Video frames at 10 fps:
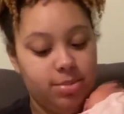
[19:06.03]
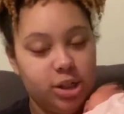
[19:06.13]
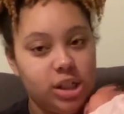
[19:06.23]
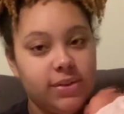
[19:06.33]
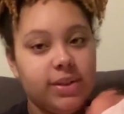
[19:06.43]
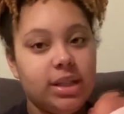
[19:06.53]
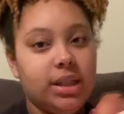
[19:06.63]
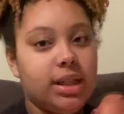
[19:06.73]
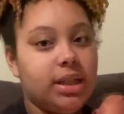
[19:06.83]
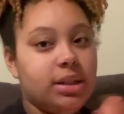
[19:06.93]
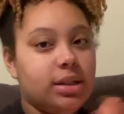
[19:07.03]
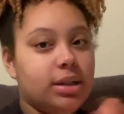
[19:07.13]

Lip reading: but she's filling into